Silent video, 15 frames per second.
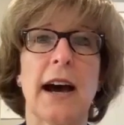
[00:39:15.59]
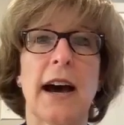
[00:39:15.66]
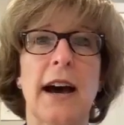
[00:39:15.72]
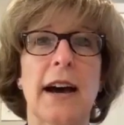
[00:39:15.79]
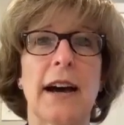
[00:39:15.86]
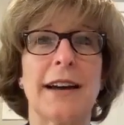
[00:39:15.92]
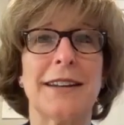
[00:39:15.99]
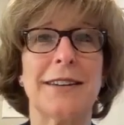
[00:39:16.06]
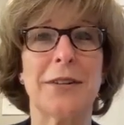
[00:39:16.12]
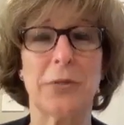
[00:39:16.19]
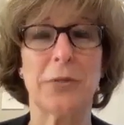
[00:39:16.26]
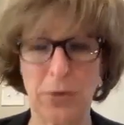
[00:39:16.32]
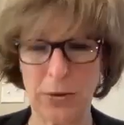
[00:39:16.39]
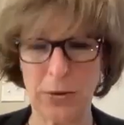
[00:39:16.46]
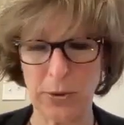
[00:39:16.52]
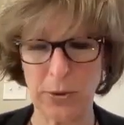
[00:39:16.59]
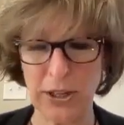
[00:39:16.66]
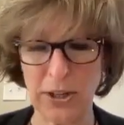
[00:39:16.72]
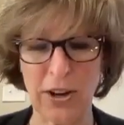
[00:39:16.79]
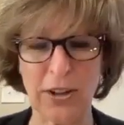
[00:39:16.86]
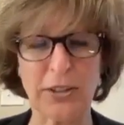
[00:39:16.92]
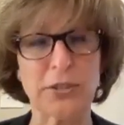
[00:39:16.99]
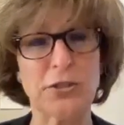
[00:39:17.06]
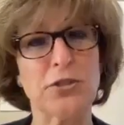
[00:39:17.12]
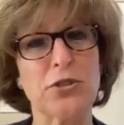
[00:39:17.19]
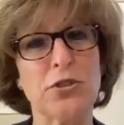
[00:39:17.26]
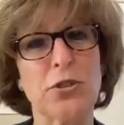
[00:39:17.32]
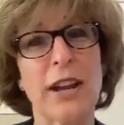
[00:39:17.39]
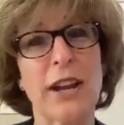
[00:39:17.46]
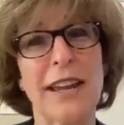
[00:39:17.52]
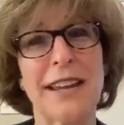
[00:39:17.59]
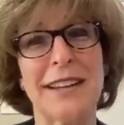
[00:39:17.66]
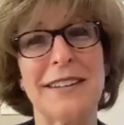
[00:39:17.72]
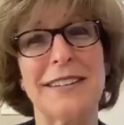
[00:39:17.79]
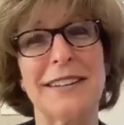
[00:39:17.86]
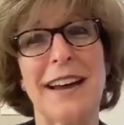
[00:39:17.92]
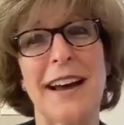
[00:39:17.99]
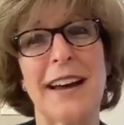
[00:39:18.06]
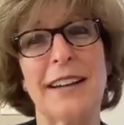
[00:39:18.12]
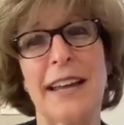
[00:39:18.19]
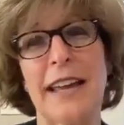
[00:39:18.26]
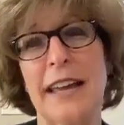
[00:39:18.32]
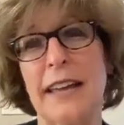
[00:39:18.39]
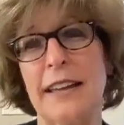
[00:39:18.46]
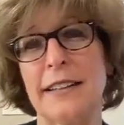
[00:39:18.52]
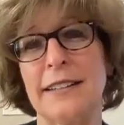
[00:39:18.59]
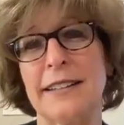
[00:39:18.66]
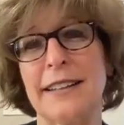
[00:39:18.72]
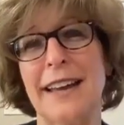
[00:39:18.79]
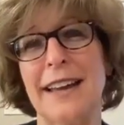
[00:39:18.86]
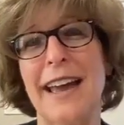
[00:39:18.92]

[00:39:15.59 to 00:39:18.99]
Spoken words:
on what we called trade, not aid,